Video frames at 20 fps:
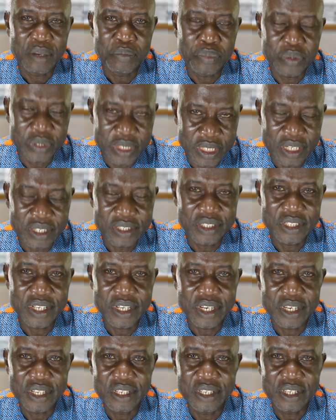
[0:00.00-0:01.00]

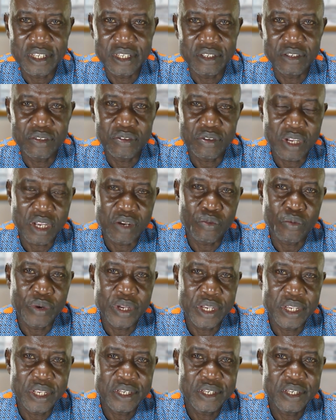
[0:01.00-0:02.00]
Potentially, you can
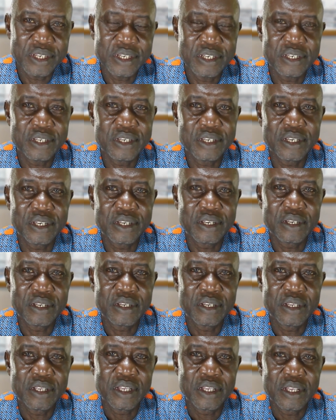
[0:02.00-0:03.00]
win
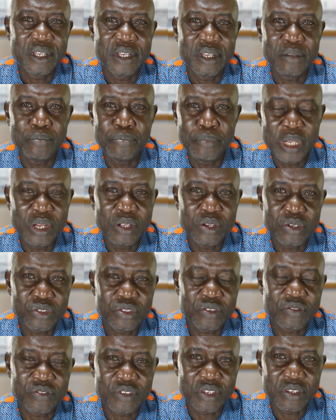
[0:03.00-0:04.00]

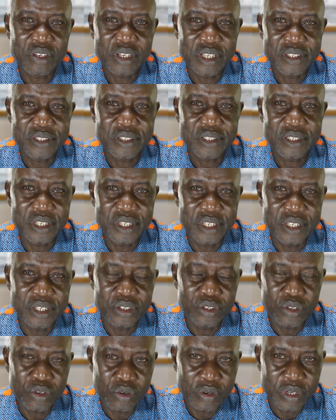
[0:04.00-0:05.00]
millions of dollars in
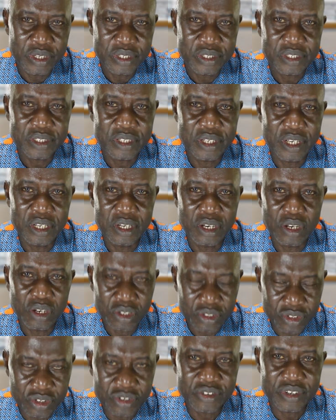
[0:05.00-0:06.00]
U.S.
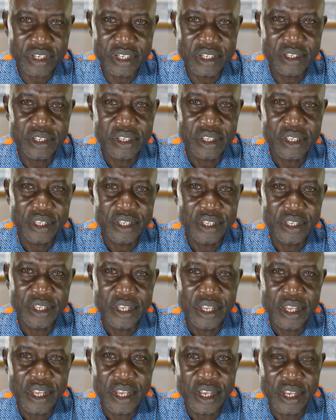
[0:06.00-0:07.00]
Lottery
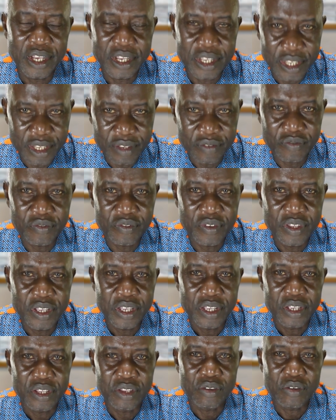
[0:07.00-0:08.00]
if
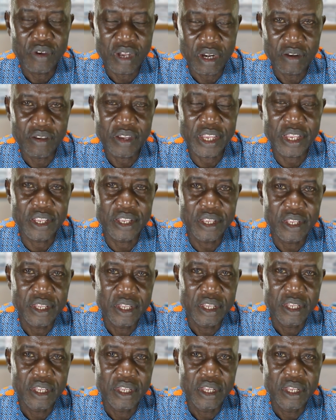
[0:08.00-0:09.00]
you are lucky.
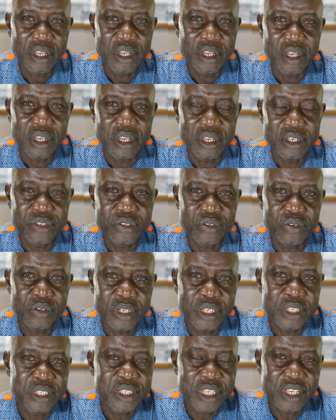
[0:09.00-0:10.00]
And so
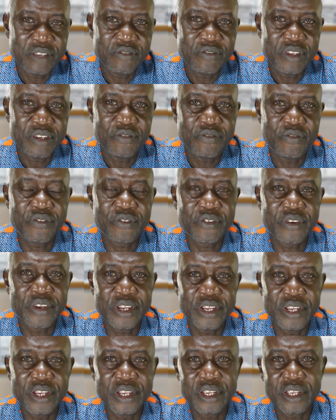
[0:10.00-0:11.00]
he's giving
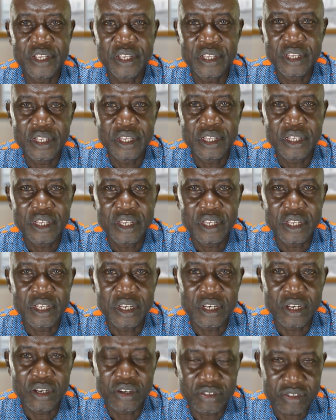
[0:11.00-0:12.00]
free
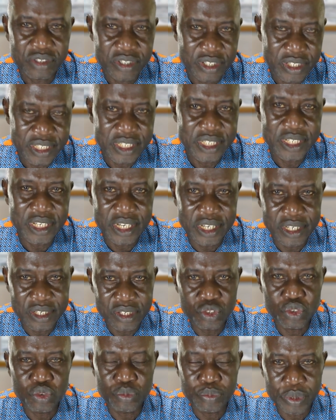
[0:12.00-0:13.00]
lottery
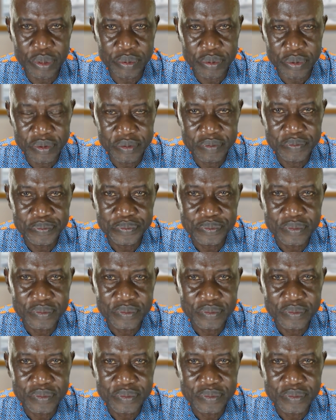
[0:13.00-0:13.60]
tickets to people.